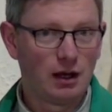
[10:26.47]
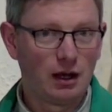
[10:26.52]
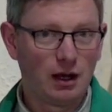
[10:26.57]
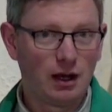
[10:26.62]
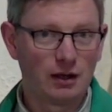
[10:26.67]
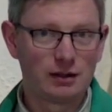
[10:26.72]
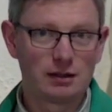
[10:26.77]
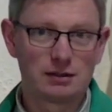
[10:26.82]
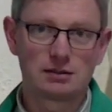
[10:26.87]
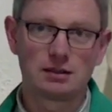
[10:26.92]

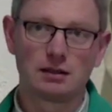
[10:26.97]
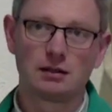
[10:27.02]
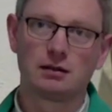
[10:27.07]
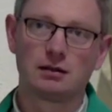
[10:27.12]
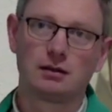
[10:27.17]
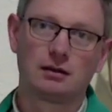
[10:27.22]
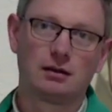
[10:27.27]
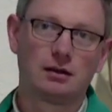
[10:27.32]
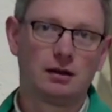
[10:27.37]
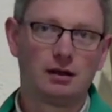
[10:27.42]
And he said,
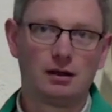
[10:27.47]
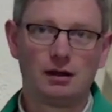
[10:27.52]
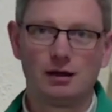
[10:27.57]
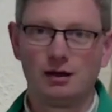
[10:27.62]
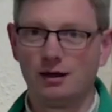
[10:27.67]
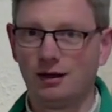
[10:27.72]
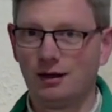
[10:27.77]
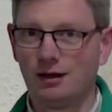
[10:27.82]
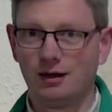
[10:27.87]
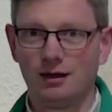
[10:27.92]

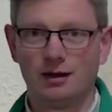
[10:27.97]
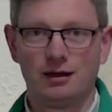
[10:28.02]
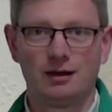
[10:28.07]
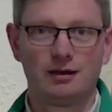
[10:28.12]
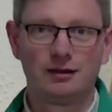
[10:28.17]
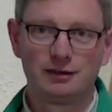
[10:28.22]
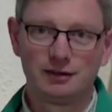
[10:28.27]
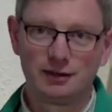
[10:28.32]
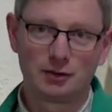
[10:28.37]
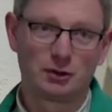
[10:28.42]

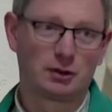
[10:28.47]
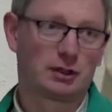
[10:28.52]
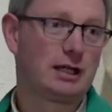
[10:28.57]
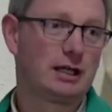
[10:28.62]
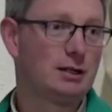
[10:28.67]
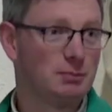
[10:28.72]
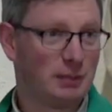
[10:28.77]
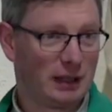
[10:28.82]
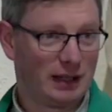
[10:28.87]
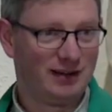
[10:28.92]
they're going to
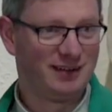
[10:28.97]
kill me.